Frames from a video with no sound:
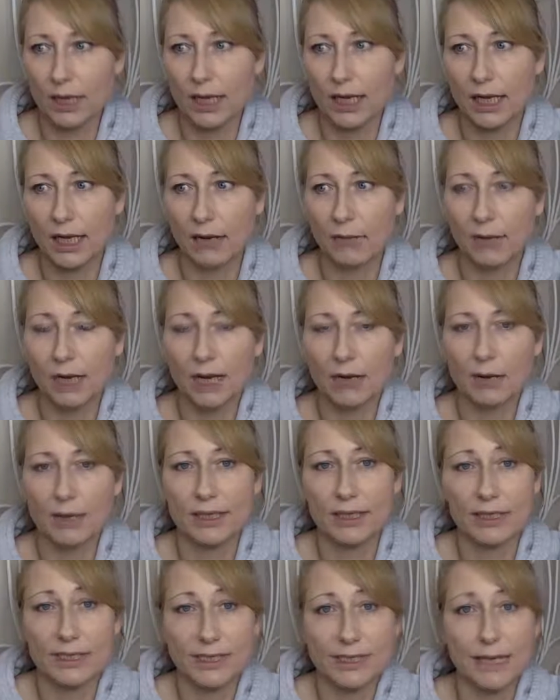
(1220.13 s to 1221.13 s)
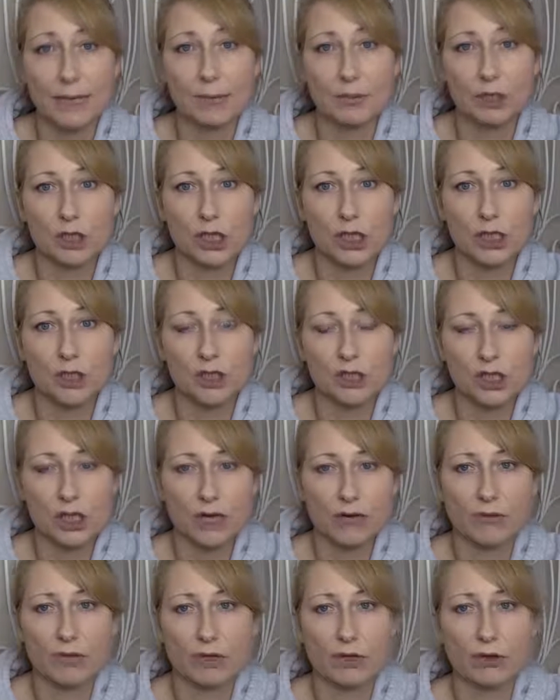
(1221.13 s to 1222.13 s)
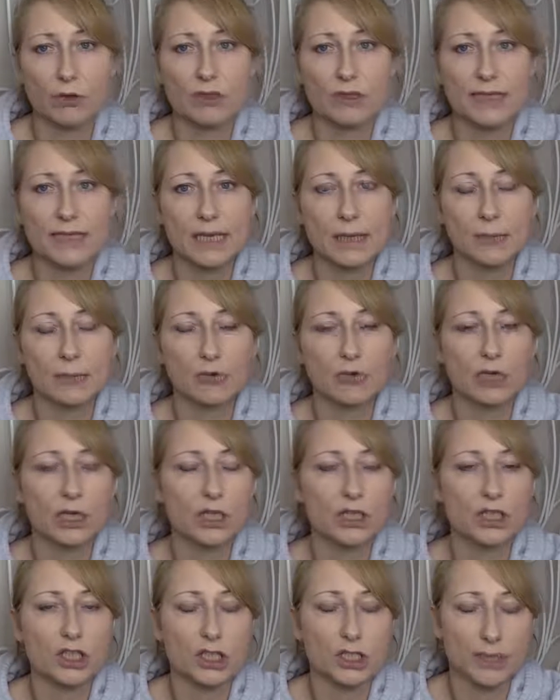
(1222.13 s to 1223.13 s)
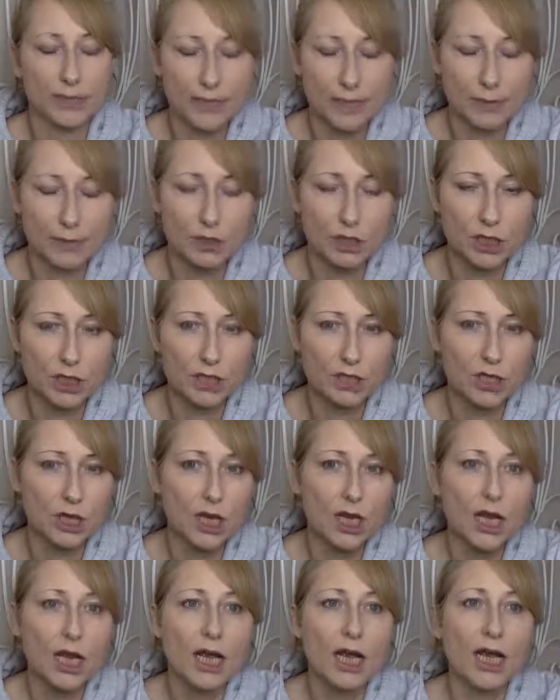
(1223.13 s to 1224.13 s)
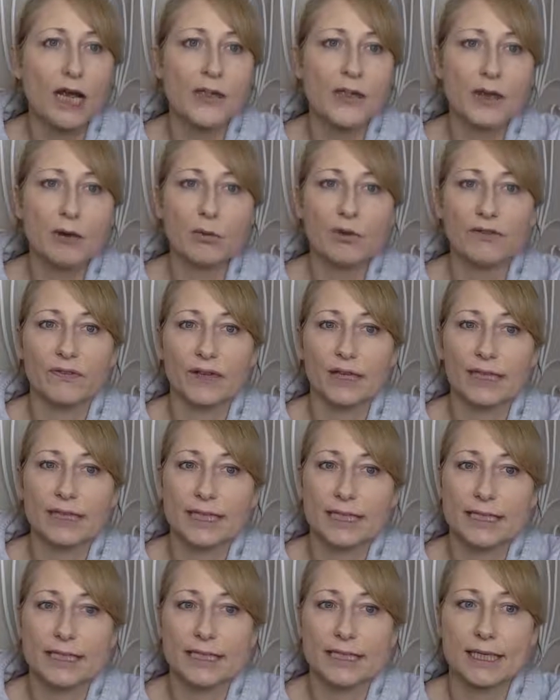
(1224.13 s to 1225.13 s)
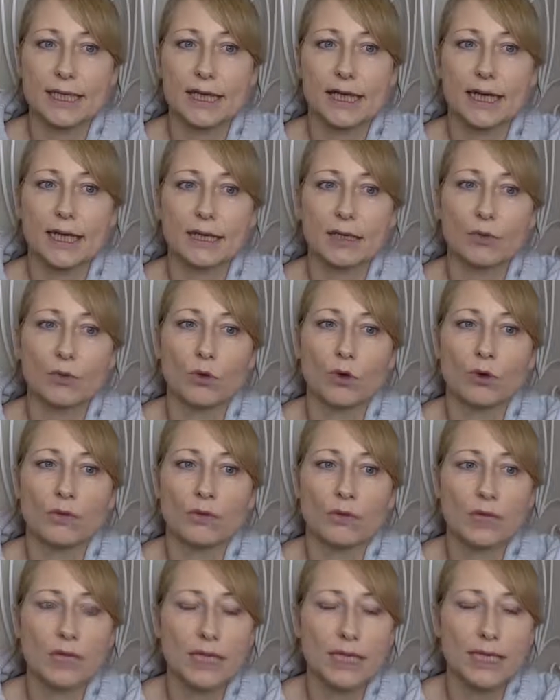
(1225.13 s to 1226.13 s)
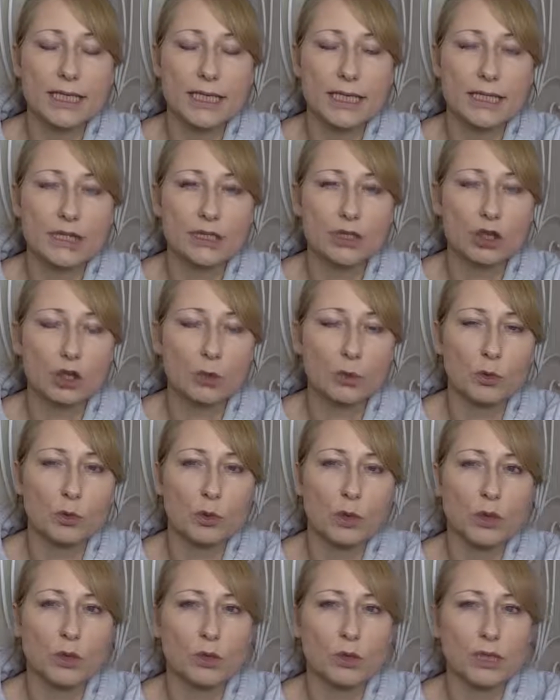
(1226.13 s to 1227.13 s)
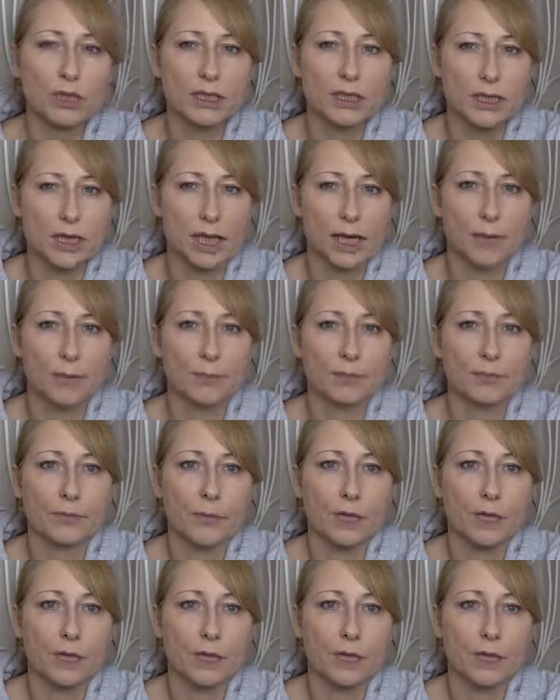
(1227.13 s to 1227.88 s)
Um, I went to Step Change, a charity called Step, Step Change, and they were fantastic. And I think one of the things that stopped me going to them